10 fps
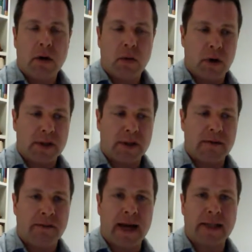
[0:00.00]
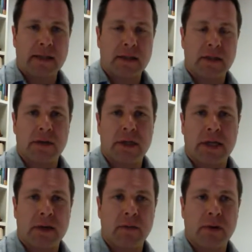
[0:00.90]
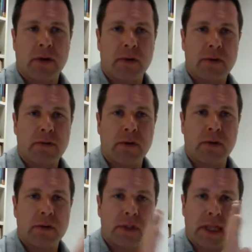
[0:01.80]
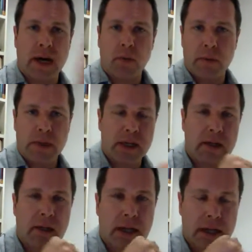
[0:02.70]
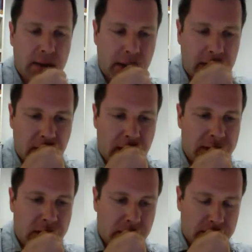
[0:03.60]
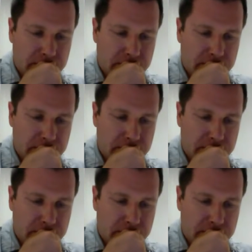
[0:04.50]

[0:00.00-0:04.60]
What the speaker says: want the fats associated with those foods? And that will be in a later lecture.